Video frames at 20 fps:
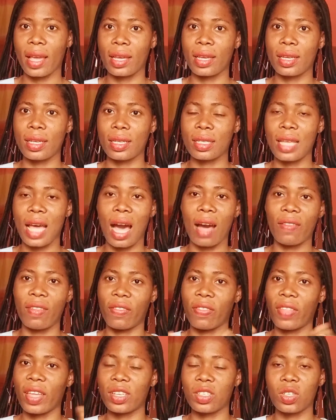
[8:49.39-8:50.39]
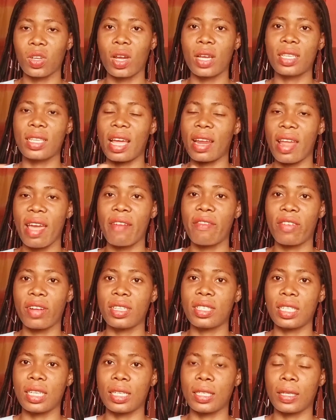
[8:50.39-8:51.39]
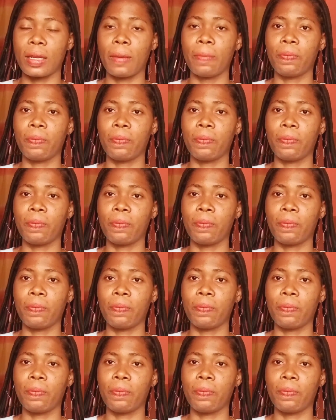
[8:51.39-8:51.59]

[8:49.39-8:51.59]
is, how the texture is and everything.